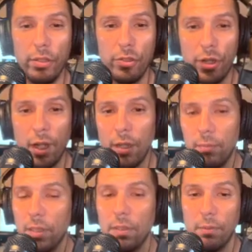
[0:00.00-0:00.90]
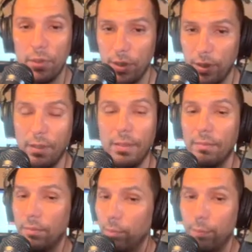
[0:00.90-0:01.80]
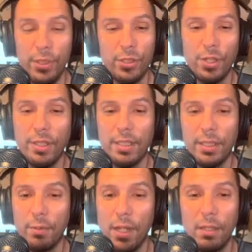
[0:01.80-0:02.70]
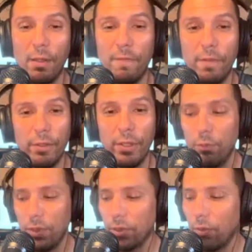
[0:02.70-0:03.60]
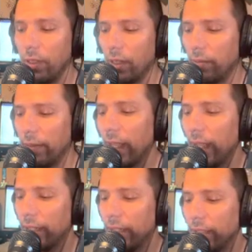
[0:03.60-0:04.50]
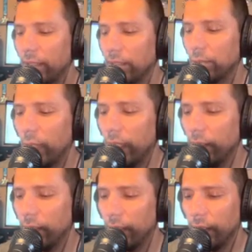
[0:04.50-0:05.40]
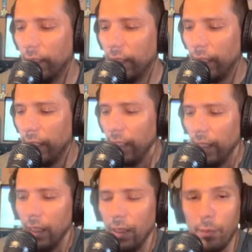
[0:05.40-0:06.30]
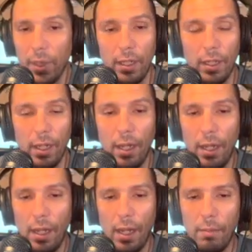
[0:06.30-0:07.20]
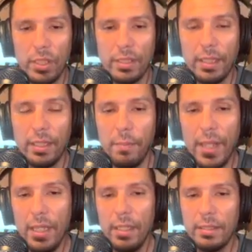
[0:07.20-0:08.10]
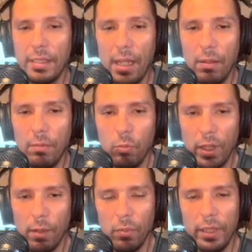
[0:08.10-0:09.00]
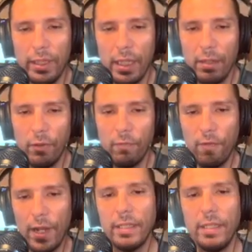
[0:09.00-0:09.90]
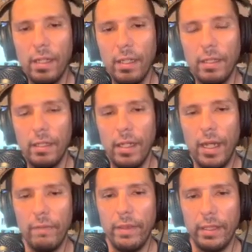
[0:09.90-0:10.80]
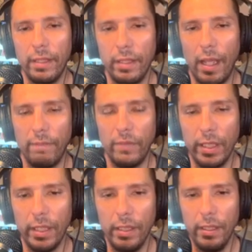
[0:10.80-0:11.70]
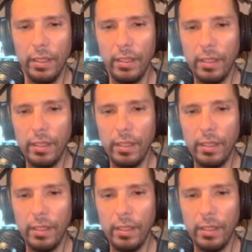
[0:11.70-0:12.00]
new job, which be sure to stick around. I'll fill you in what's going on with that as well. But I'm just like amazed now when I'm really kind of reflecting on everything I've done